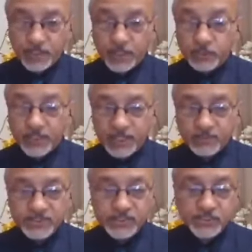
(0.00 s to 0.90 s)
on the
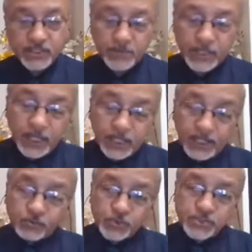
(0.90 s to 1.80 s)
animal system.
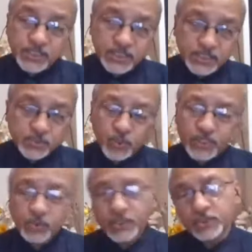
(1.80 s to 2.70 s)
Now question is
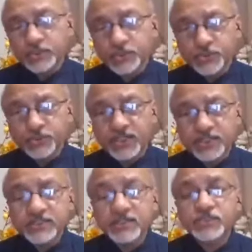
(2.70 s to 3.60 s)
when you are going to do the
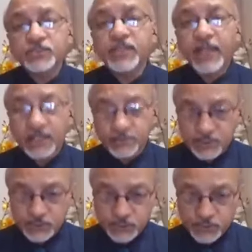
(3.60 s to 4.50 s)
research on the animal
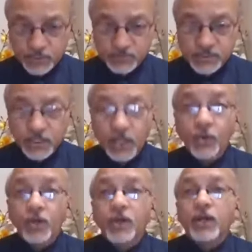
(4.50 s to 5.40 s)
systems,
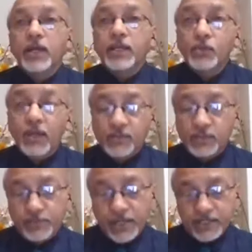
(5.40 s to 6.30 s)
you have to
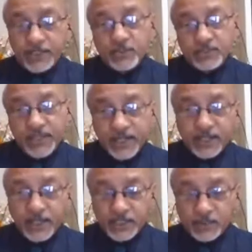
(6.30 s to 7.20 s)
find out that
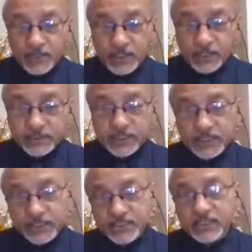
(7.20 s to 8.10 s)
animal that
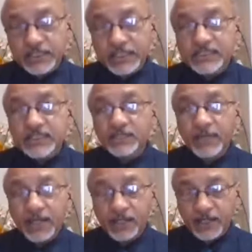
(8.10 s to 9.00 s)
it is easily
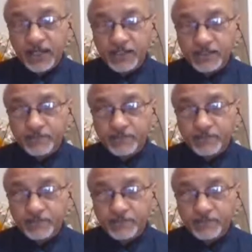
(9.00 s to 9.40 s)
maintained.